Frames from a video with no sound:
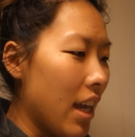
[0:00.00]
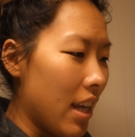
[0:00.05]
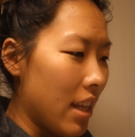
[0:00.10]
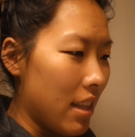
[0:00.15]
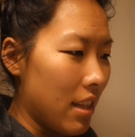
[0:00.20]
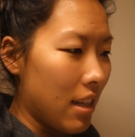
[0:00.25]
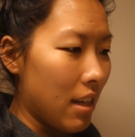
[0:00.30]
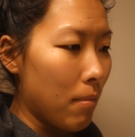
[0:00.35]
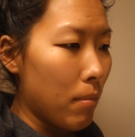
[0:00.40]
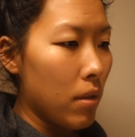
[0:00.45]

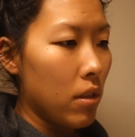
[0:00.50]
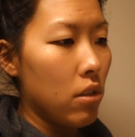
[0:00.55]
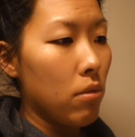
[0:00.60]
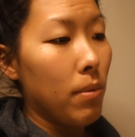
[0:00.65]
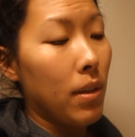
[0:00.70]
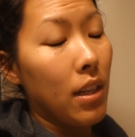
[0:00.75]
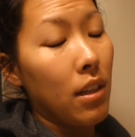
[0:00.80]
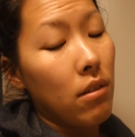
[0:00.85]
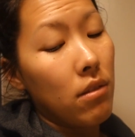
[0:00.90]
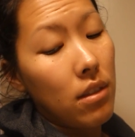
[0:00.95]
And then I'm gonna do
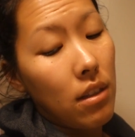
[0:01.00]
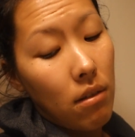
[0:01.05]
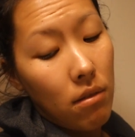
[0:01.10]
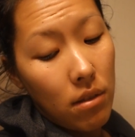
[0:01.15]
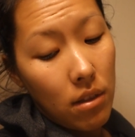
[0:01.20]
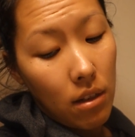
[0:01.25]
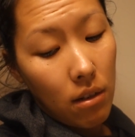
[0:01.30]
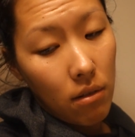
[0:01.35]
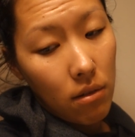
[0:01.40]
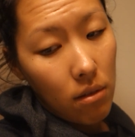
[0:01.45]
my nails
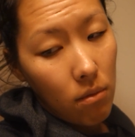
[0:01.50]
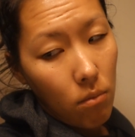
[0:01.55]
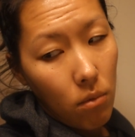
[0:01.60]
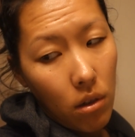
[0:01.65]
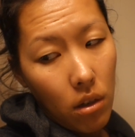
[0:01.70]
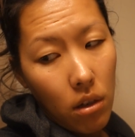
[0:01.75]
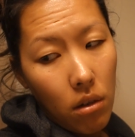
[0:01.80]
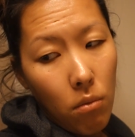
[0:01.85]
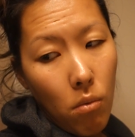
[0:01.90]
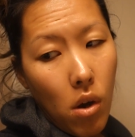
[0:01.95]
downstairs and
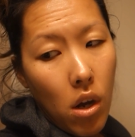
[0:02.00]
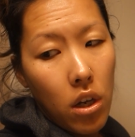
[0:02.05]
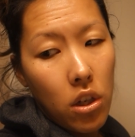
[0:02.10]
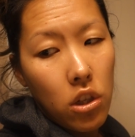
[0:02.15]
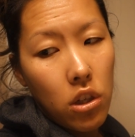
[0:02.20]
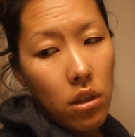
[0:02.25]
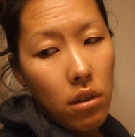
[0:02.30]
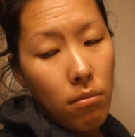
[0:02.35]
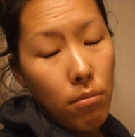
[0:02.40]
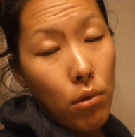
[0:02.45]
we're gonna
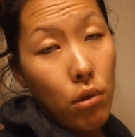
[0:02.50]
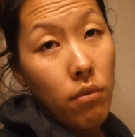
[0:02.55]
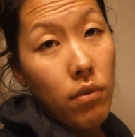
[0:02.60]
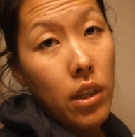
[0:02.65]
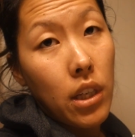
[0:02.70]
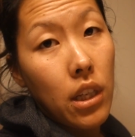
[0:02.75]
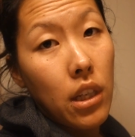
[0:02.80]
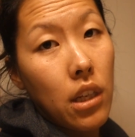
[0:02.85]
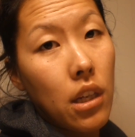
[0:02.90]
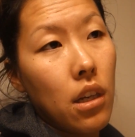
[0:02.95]
watch a
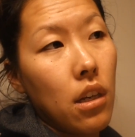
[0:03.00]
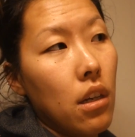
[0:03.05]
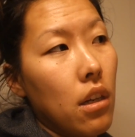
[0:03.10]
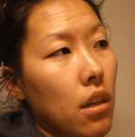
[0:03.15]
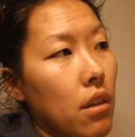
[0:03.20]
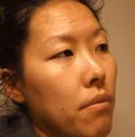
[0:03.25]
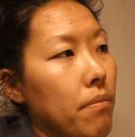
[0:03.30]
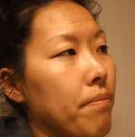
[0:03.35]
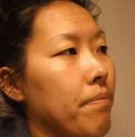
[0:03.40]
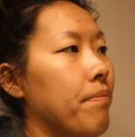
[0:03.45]
movie.
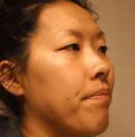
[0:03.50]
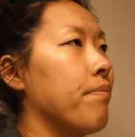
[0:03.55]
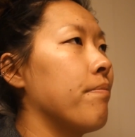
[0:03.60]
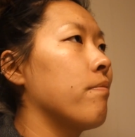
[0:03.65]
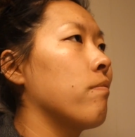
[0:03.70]
Um,